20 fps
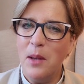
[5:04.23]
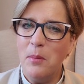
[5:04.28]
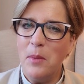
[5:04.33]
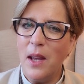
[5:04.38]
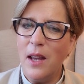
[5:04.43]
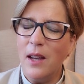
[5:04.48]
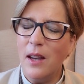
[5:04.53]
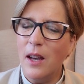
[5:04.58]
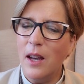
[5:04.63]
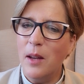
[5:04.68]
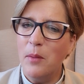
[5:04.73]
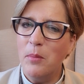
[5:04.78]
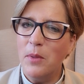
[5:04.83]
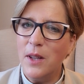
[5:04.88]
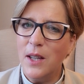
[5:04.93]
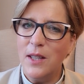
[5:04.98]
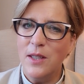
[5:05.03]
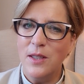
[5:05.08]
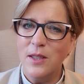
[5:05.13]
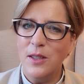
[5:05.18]
May God
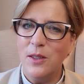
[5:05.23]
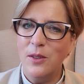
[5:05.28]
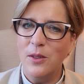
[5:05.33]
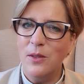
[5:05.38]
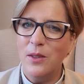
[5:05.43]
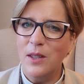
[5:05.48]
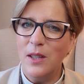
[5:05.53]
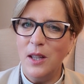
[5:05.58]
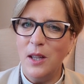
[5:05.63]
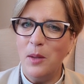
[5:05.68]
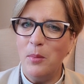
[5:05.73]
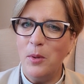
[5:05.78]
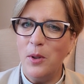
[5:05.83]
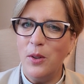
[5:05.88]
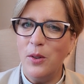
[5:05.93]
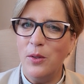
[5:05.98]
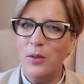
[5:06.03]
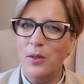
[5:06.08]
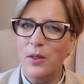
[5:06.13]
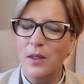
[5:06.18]
bless you and keep
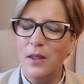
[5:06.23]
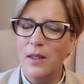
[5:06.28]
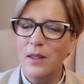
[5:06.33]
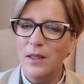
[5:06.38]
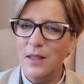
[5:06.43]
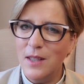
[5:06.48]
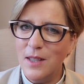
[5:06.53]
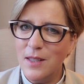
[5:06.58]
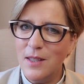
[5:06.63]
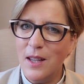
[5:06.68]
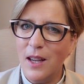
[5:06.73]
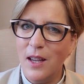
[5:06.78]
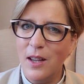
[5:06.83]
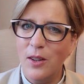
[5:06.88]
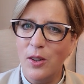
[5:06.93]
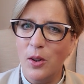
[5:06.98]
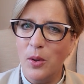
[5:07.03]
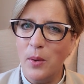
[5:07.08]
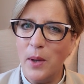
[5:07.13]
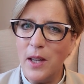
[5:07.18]
you this day
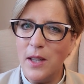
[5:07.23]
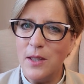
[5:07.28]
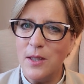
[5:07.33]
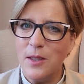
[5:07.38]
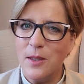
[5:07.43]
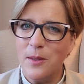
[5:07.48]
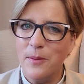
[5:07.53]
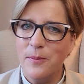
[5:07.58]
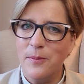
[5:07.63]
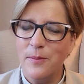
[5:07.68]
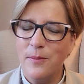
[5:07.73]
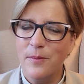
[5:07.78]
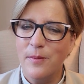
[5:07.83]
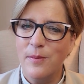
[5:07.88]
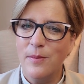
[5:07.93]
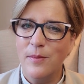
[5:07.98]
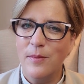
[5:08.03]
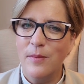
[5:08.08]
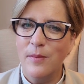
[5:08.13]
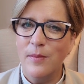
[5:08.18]
and always.
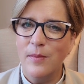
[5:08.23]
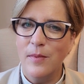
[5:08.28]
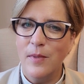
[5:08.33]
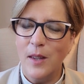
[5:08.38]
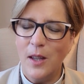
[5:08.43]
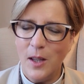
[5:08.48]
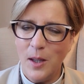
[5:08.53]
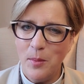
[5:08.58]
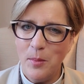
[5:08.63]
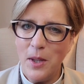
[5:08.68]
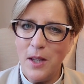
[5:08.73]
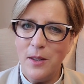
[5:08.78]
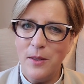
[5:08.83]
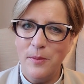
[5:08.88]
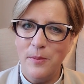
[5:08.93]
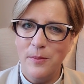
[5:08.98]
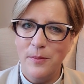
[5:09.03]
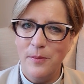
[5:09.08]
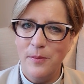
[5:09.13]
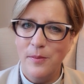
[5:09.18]

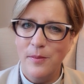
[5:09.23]
Amen.